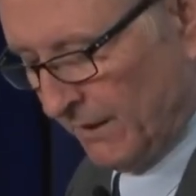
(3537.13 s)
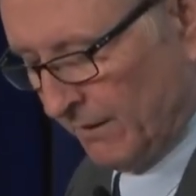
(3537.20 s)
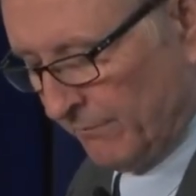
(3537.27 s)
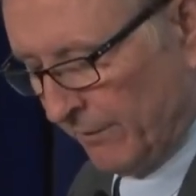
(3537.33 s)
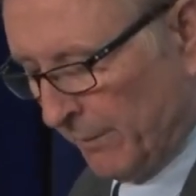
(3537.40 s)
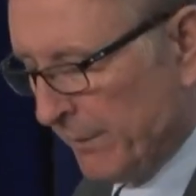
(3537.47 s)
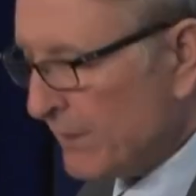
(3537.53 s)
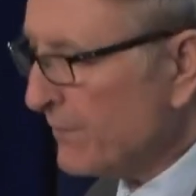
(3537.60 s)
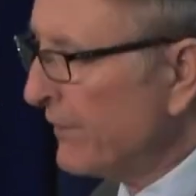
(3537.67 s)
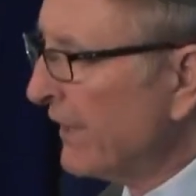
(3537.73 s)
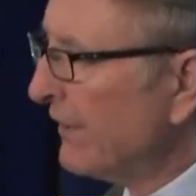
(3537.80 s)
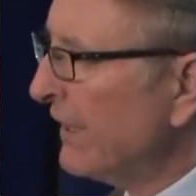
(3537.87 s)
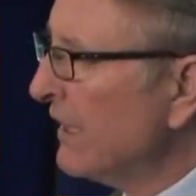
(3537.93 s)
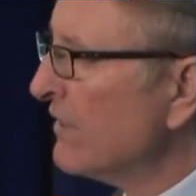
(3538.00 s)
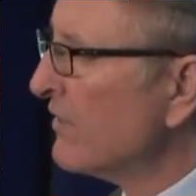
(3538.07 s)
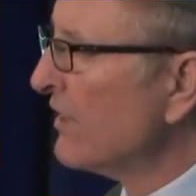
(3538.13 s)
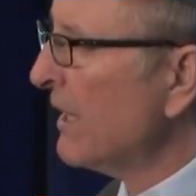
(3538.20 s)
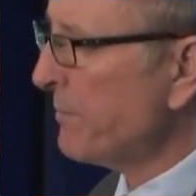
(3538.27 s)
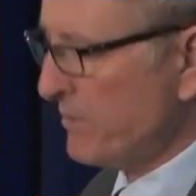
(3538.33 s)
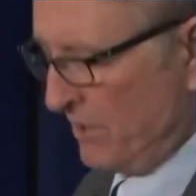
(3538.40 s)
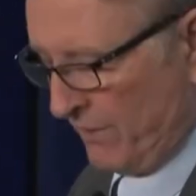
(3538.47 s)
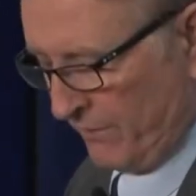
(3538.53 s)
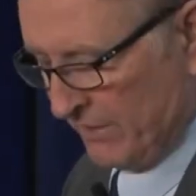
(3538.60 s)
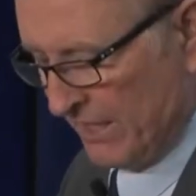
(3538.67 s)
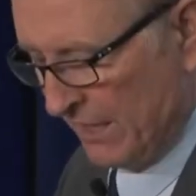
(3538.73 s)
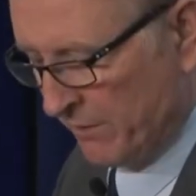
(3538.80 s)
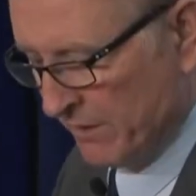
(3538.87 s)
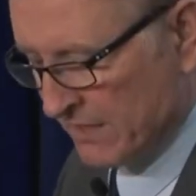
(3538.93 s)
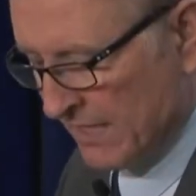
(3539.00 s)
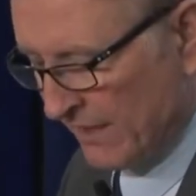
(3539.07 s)
From its very inception,
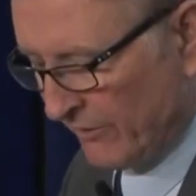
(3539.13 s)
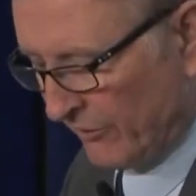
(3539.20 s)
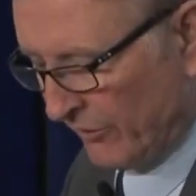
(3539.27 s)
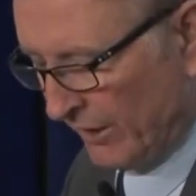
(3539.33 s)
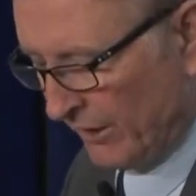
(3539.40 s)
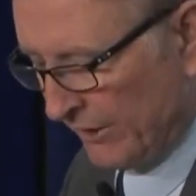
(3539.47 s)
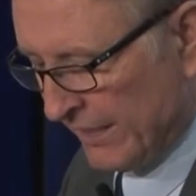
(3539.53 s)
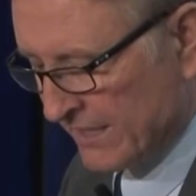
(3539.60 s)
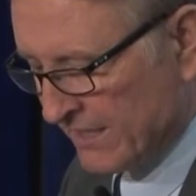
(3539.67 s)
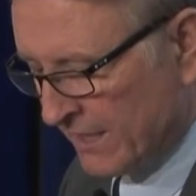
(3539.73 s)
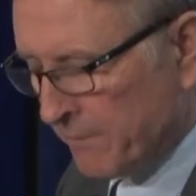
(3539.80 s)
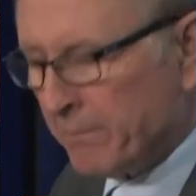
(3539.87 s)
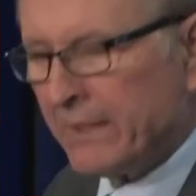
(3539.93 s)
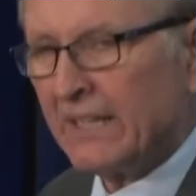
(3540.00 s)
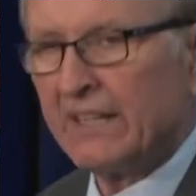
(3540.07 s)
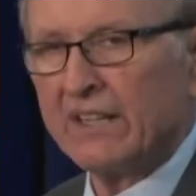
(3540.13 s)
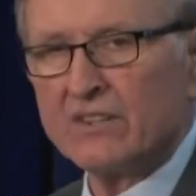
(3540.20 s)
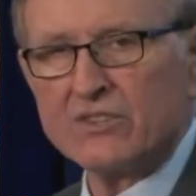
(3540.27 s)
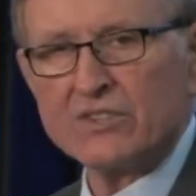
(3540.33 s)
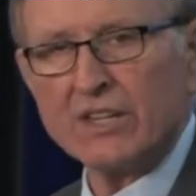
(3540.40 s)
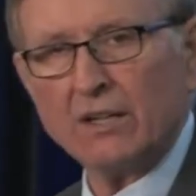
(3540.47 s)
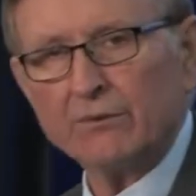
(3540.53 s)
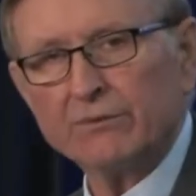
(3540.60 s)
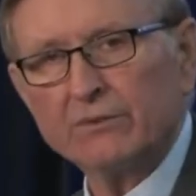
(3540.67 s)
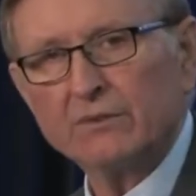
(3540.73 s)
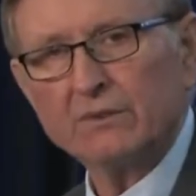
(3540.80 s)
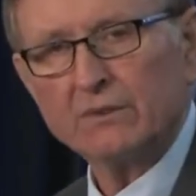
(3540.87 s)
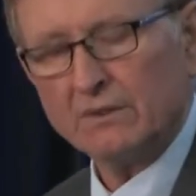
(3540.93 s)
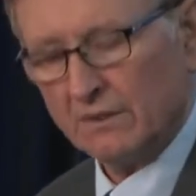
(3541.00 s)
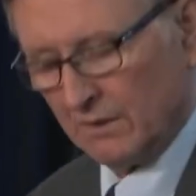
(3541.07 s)
Secrets Unsealed has committed itself
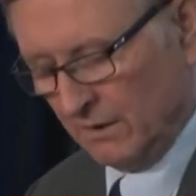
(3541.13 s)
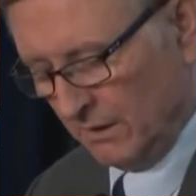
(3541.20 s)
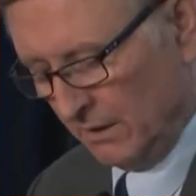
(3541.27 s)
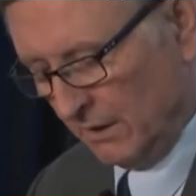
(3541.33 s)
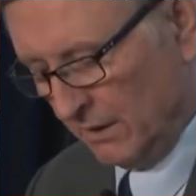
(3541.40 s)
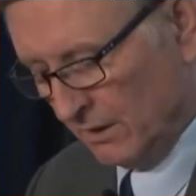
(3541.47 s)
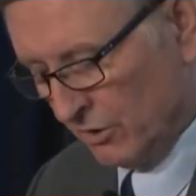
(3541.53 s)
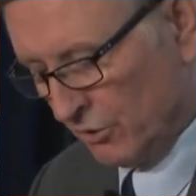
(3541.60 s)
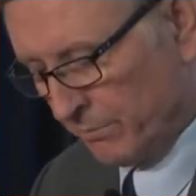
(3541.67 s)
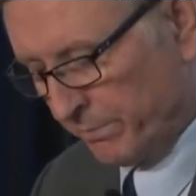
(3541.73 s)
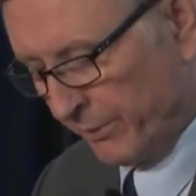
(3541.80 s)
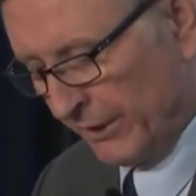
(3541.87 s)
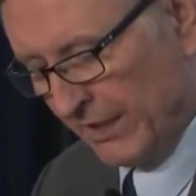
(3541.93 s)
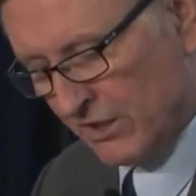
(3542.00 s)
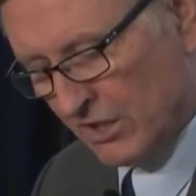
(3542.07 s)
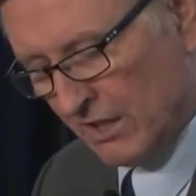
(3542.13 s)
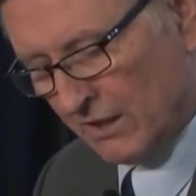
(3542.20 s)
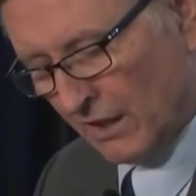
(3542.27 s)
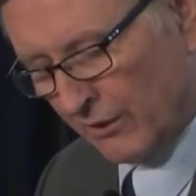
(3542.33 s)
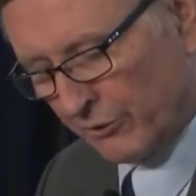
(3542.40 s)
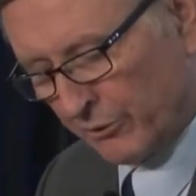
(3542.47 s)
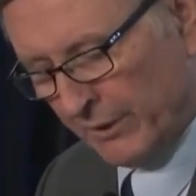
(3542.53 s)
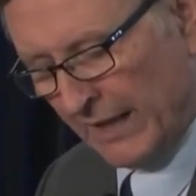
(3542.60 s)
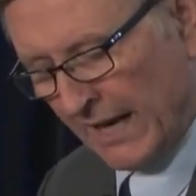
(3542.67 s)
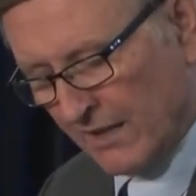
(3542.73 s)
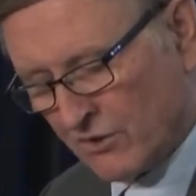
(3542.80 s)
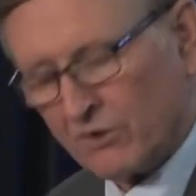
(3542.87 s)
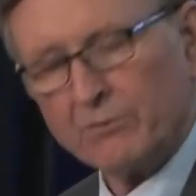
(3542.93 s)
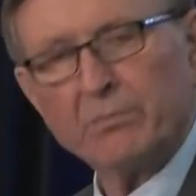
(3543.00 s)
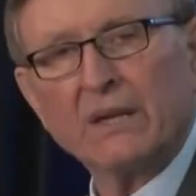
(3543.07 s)
to preaching the three
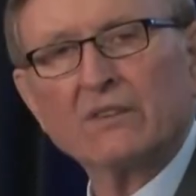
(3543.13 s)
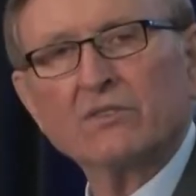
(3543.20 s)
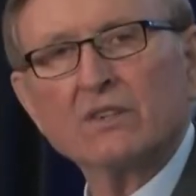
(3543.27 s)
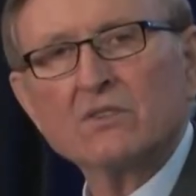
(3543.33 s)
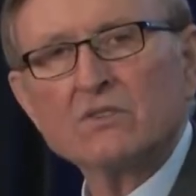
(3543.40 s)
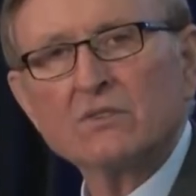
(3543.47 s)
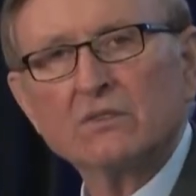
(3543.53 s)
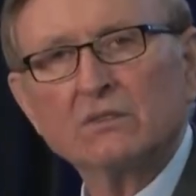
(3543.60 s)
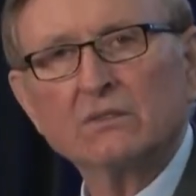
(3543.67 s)
angels' message.